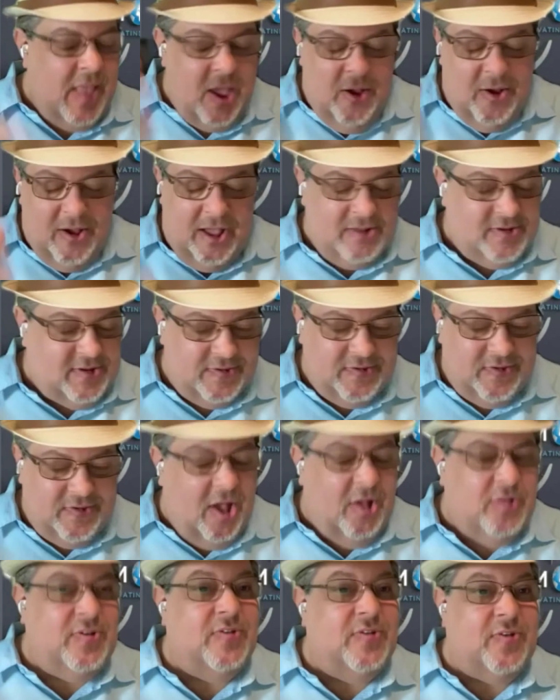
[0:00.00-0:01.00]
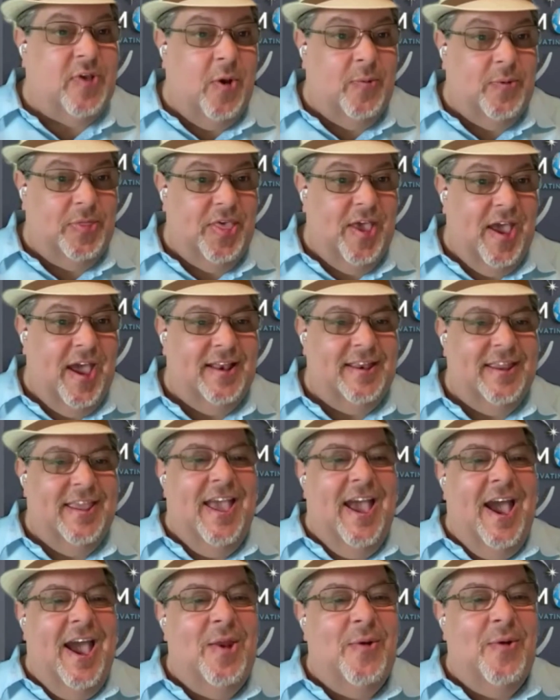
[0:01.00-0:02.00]
oh, I'll, just, I'll just go with that.
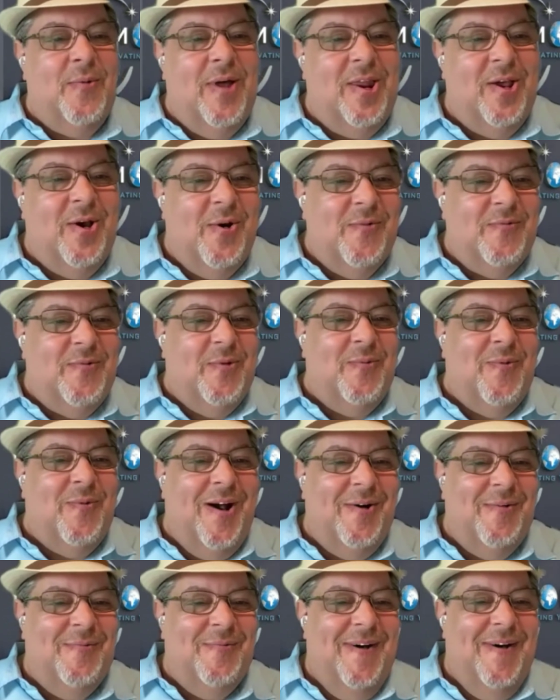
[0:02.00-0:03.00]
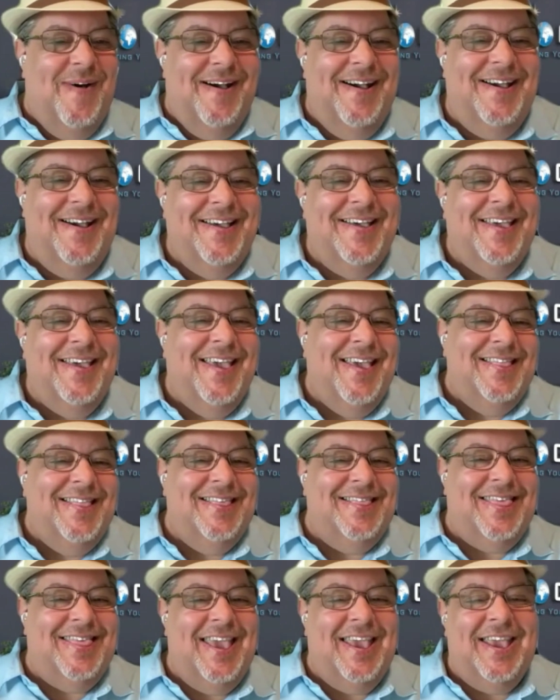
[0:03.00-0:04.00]
I don't want to overwhelm uh,
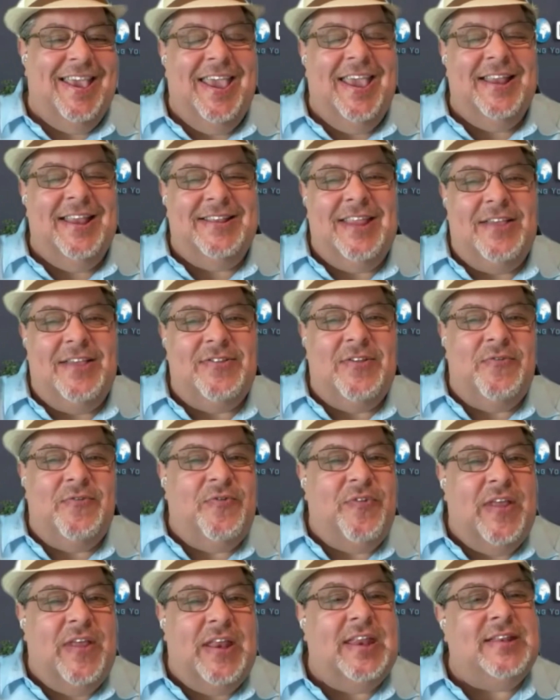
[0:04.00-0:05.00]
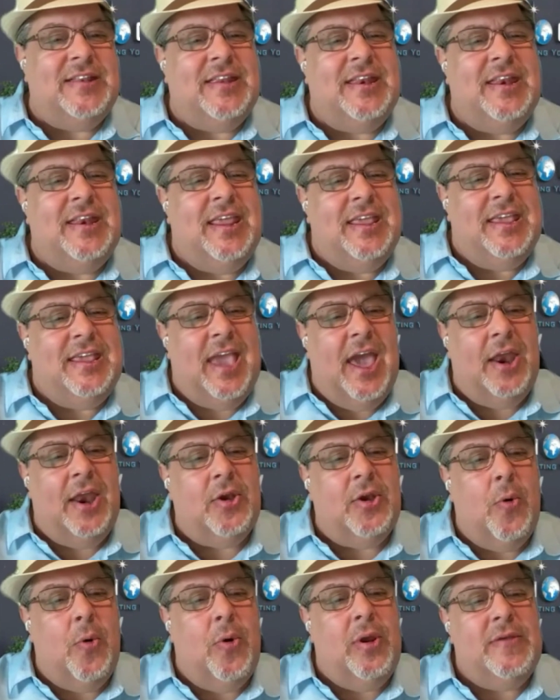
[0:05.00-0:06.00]
the thing. It doesn't fit into neat
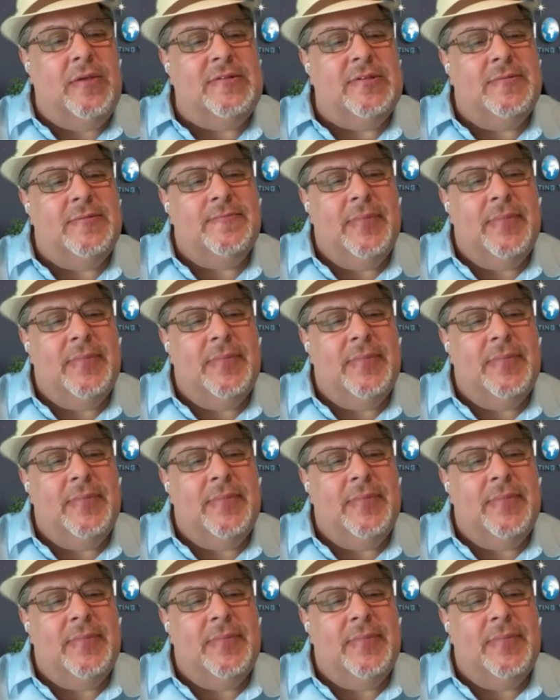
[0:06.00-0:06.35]
categories